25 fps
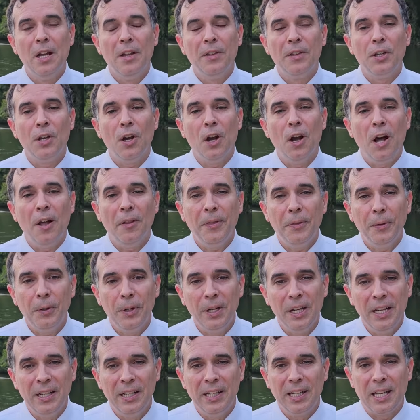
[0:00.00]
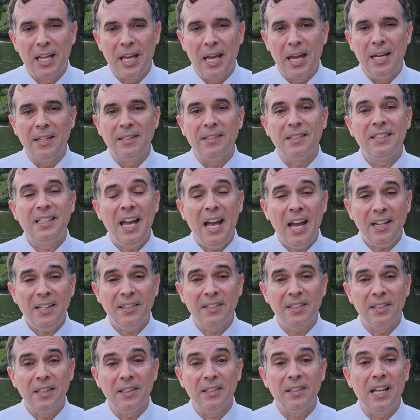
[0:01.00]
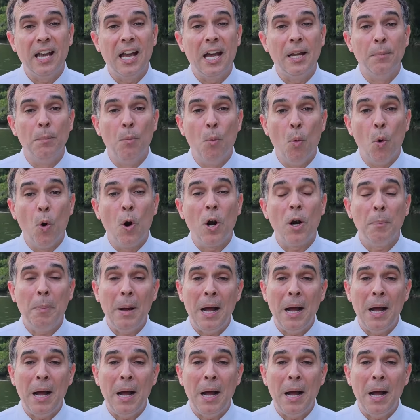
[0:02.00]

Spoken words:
The author indicates Texas had more